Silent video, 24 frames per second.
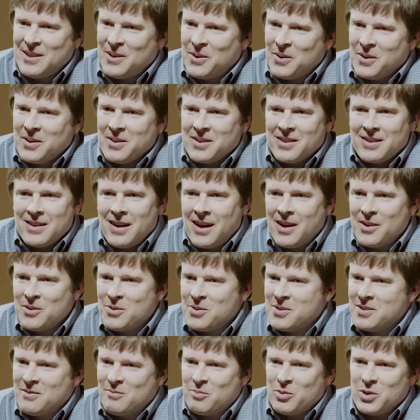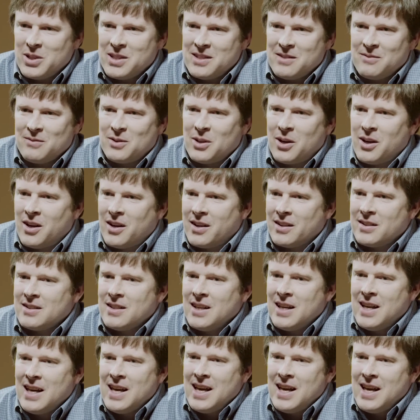There's hundreds of breeds of dogs,